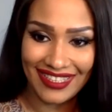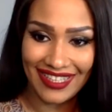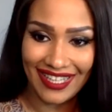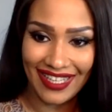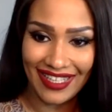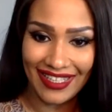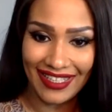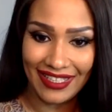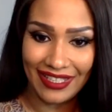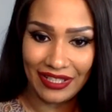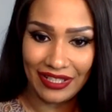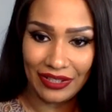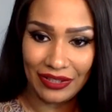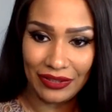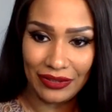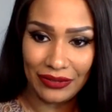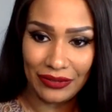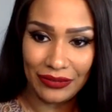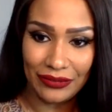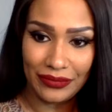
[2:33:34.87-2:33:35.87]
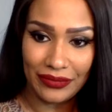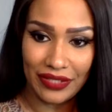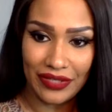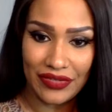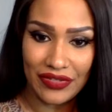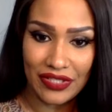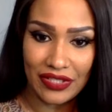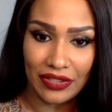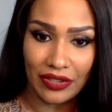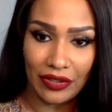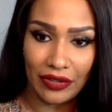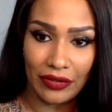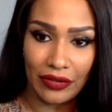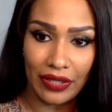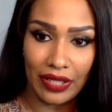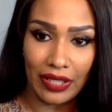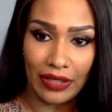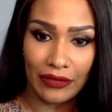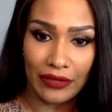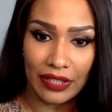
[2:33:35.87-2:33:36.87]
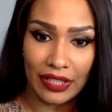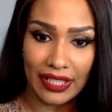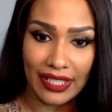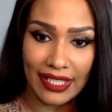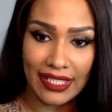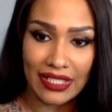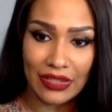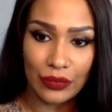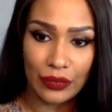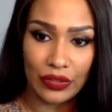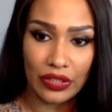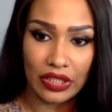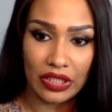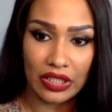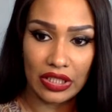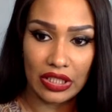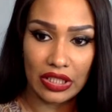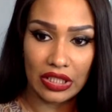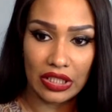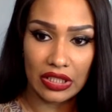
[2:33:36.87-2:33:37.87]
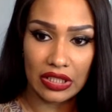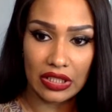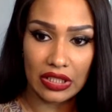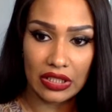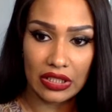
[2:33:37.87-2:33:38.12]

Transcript: thank you. I'll see y'all on the next one.